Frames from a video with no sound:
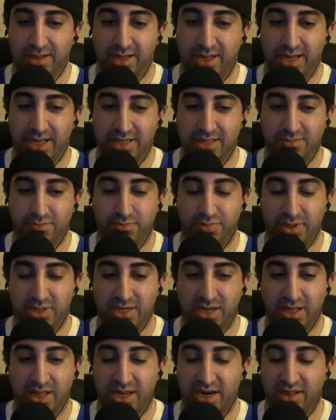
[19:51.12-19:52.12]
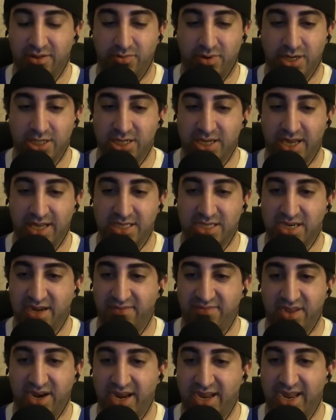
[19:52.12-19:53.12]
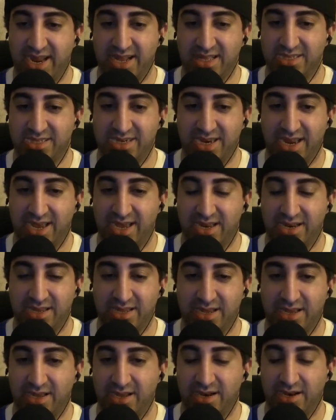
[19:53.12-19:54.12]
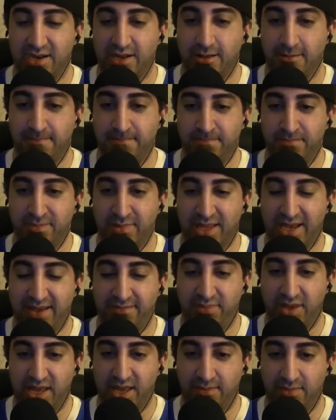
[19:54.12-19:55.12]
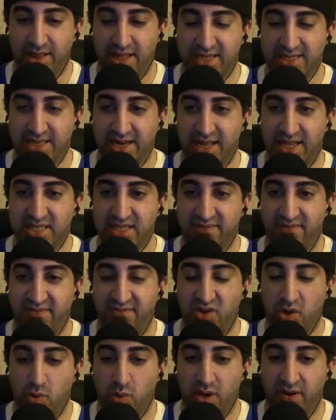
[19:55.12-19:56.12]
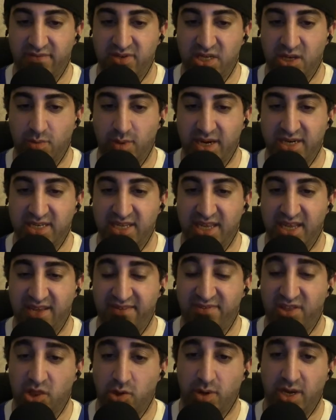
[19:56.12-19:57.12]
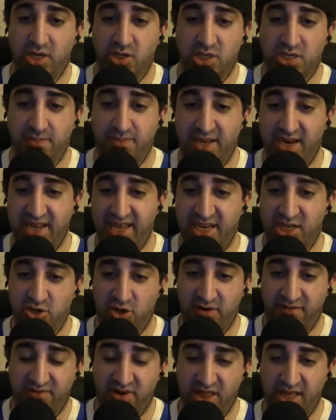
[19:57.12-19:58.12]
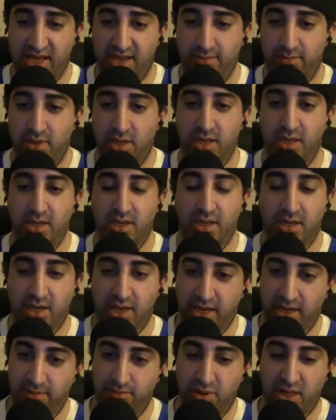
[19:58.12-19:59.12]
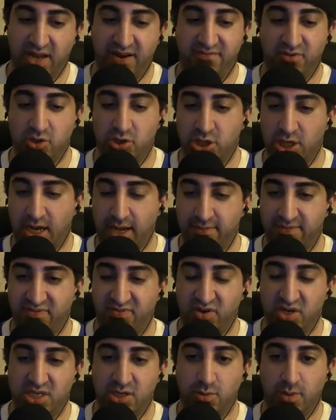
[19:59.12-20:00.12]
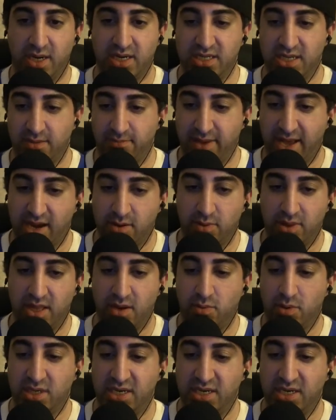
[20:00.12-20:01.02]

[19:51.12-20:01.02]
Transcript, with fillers: he's pushing a lot of the Russiagate stuff that I can't stand, and I've become less and less of a viewer of TYT. Even though I used to be an intern for them, I applied for jobs for TYT back when they were